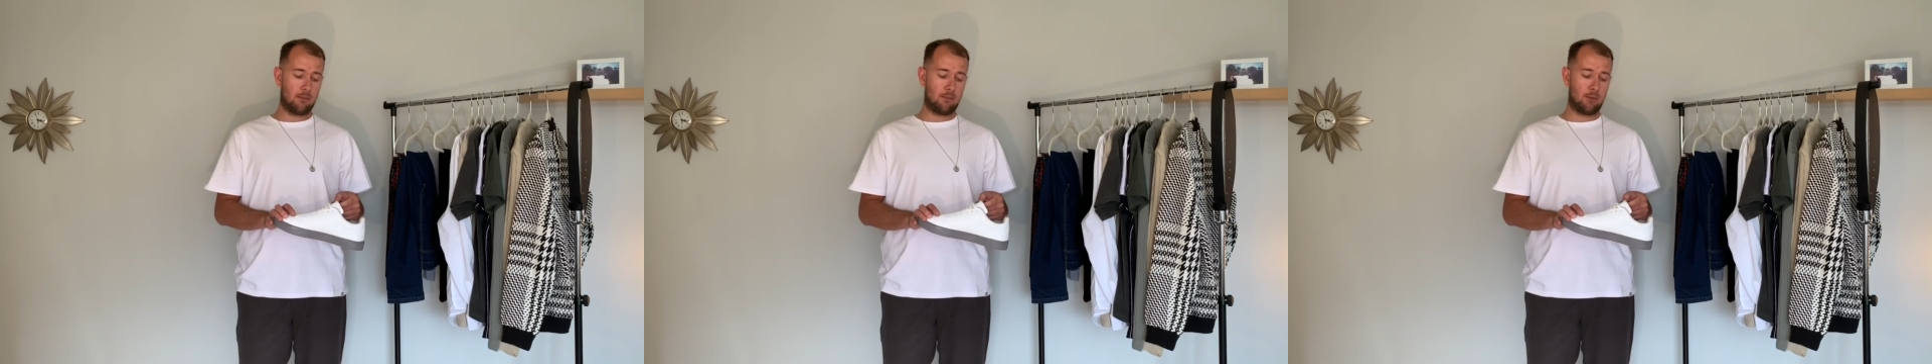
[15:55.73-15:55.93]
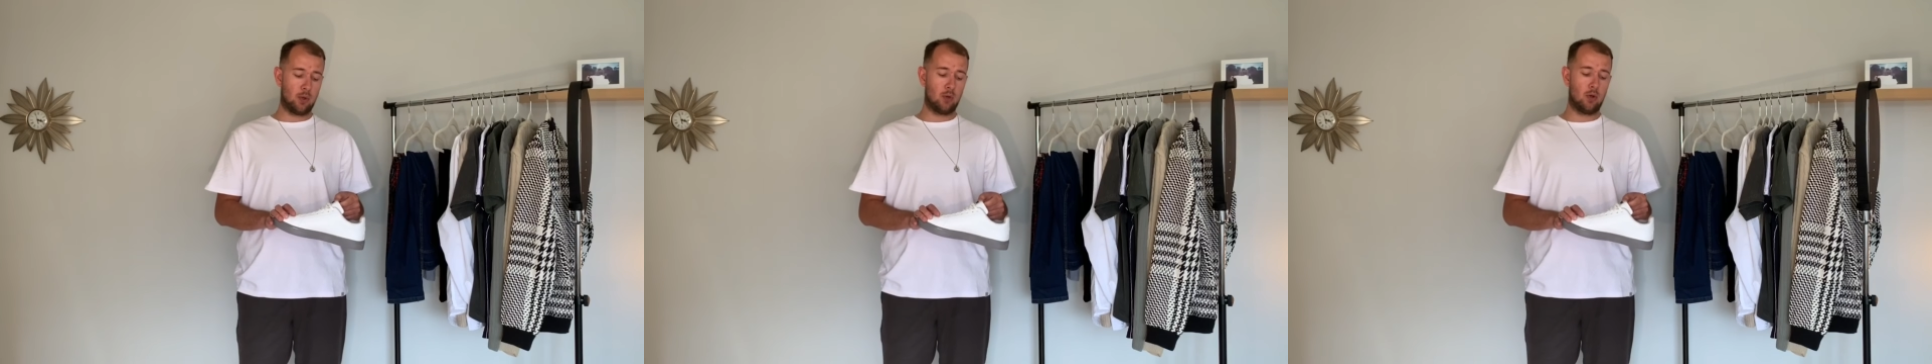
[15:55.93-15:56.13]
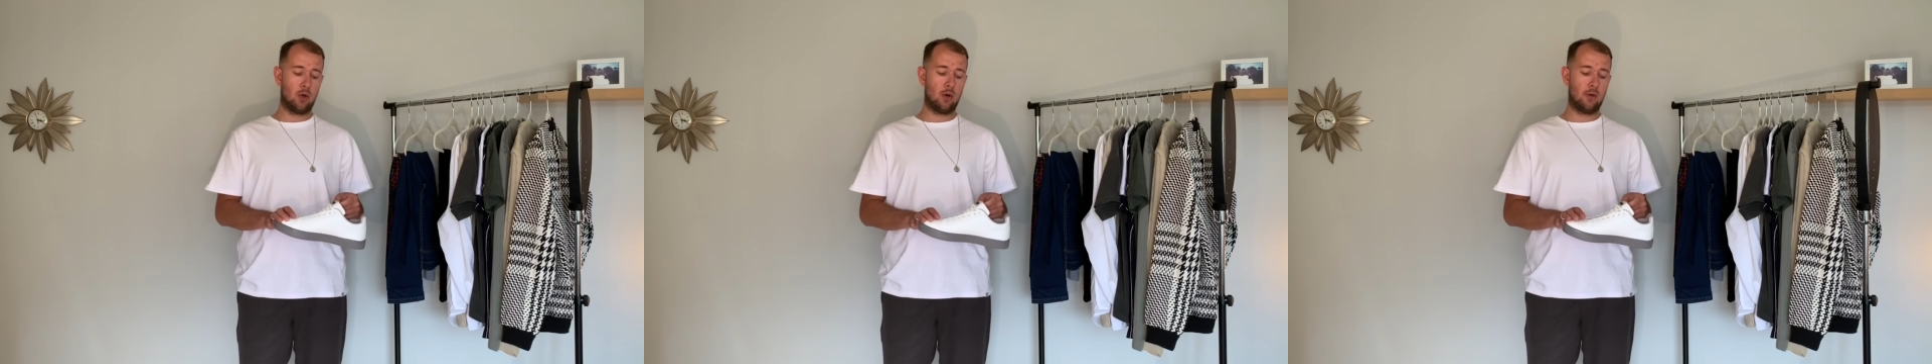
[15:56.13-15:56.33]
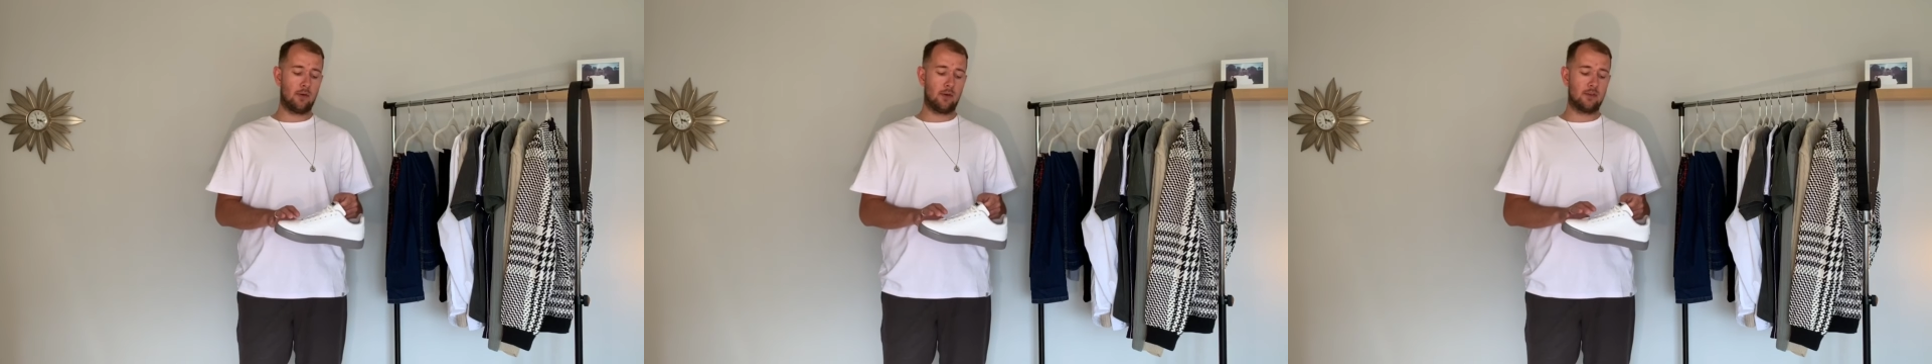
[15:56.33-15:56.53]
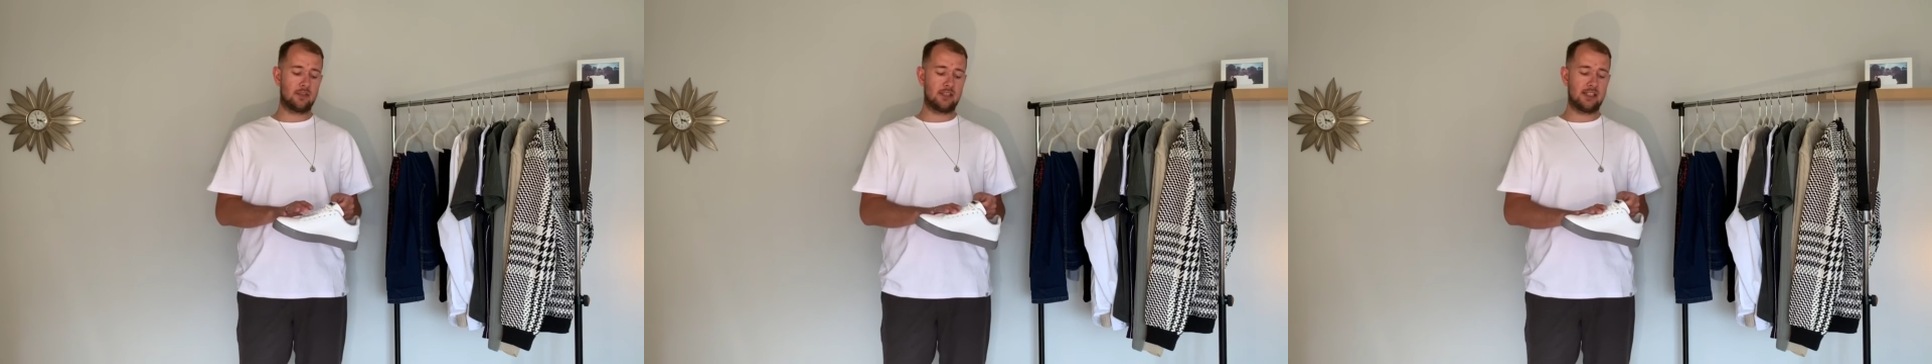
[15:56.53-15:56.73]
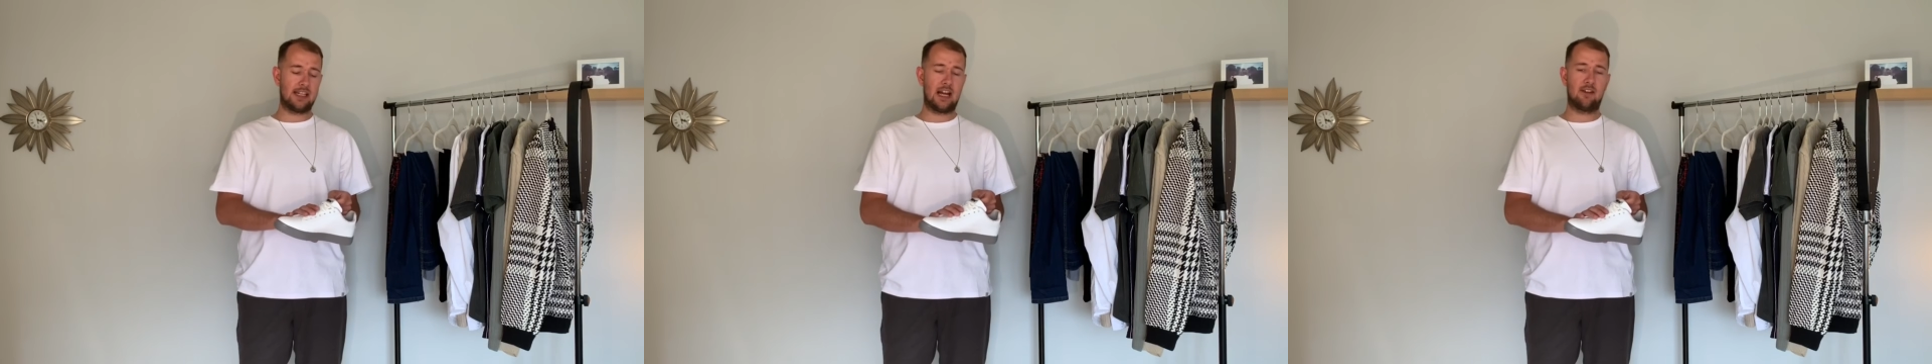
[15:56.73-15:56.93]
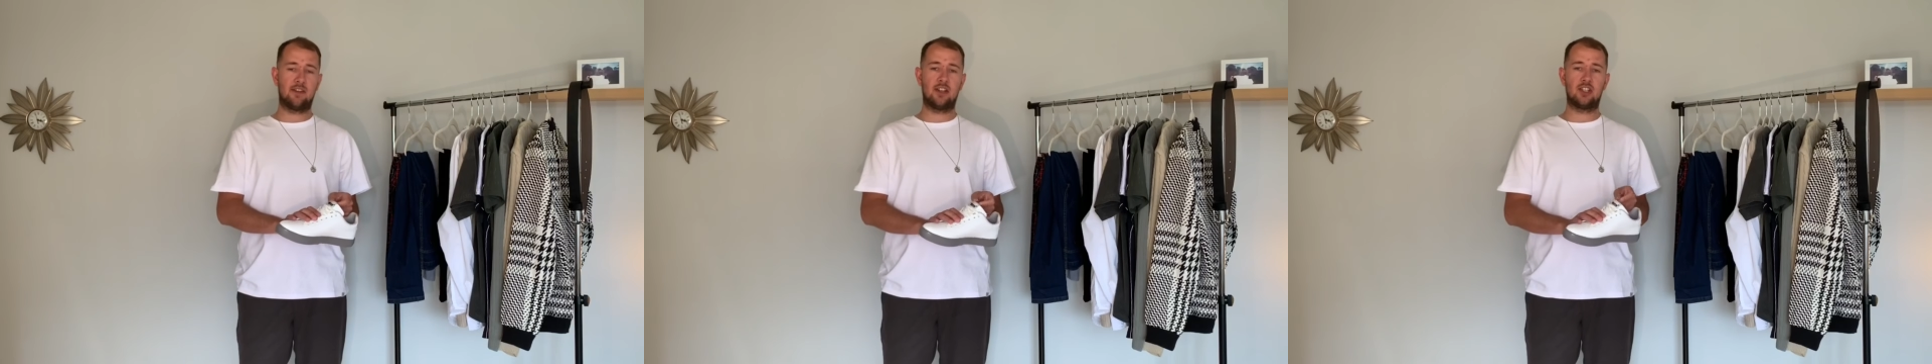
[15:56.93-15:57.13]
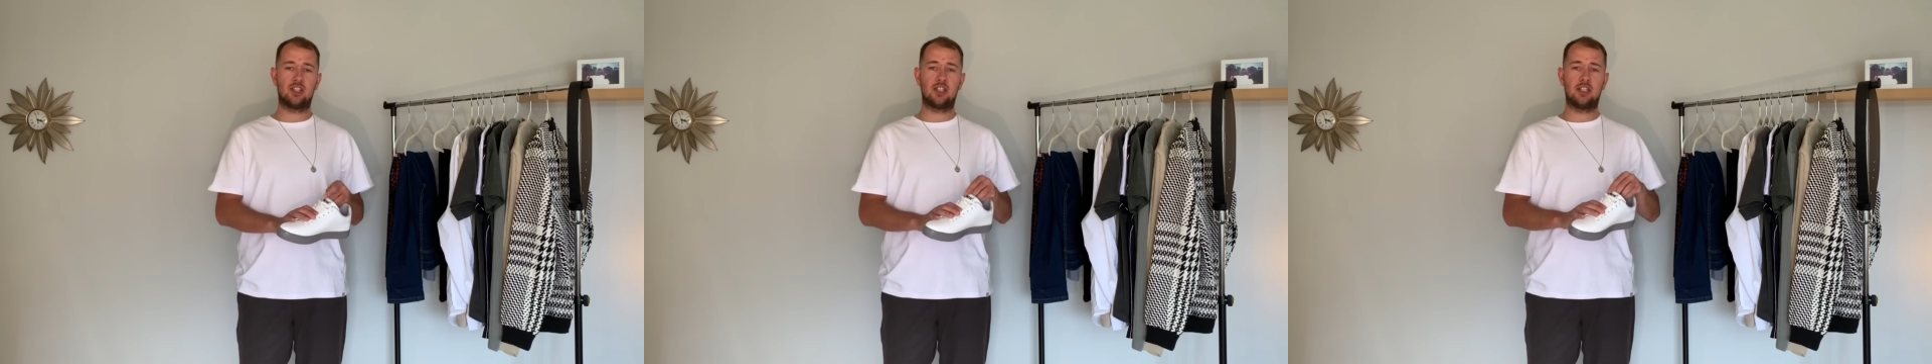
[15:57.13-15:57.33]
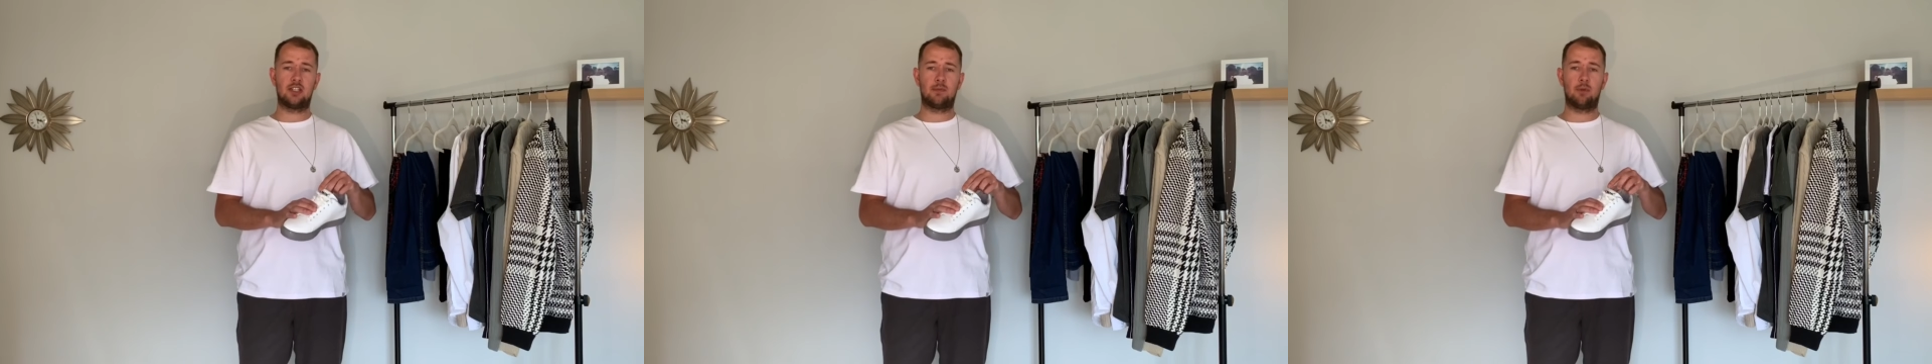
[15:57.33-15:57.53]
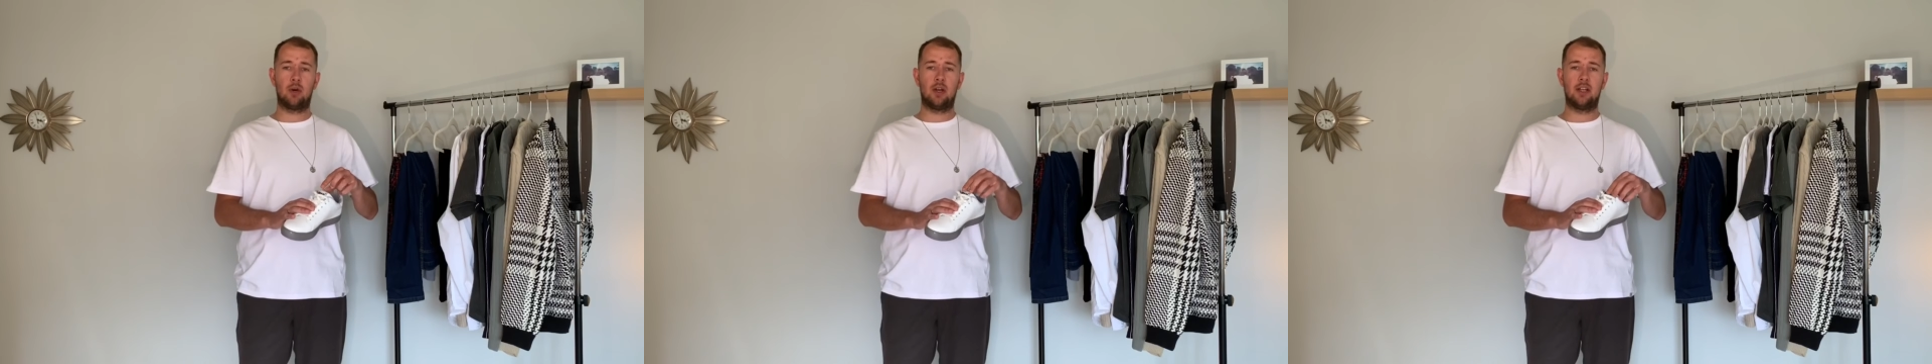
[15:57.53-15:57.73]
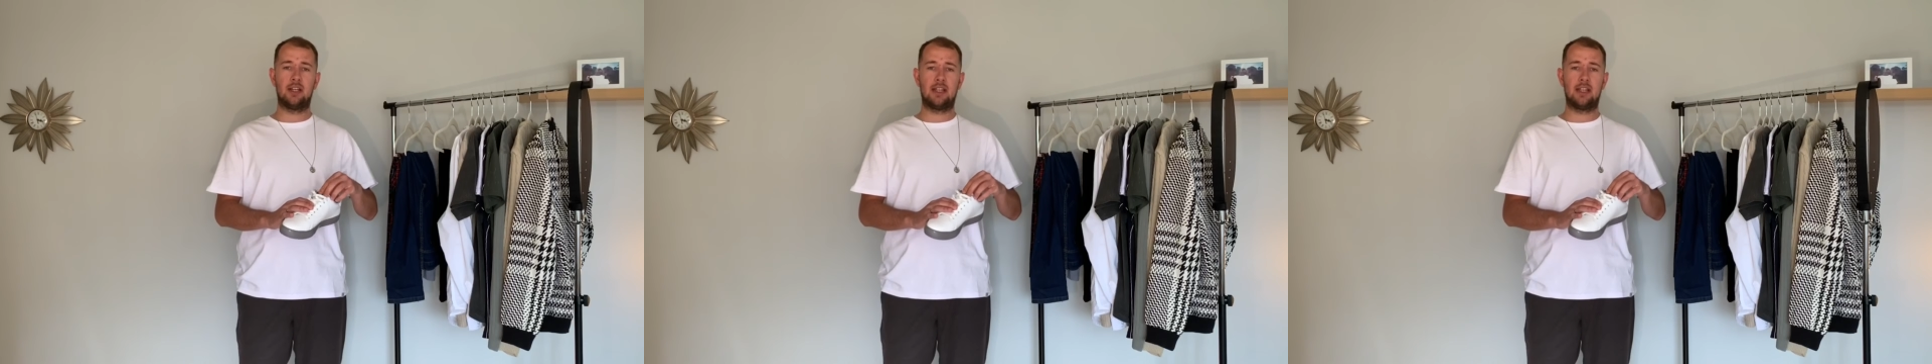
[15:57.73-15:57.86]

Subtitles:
Boohoo have obviously now ventured into putting